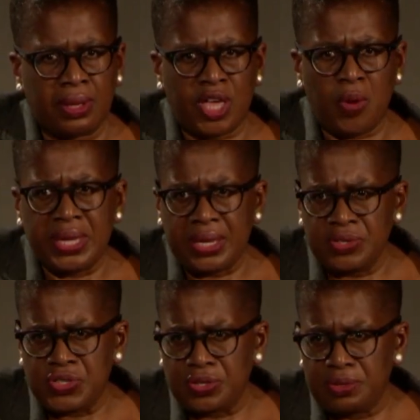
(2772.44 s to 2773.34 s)
going
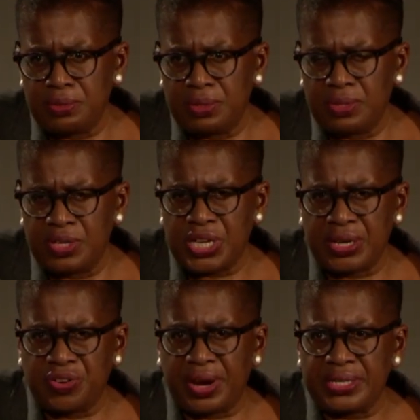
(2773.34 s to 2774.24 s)
into the
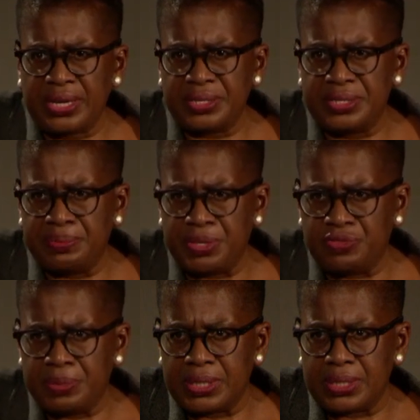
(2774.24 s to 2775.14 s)
gender identity
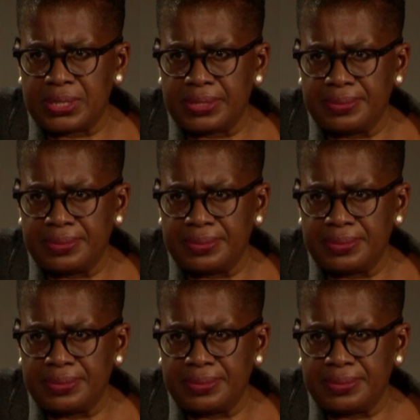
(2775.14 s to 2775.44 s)
movement.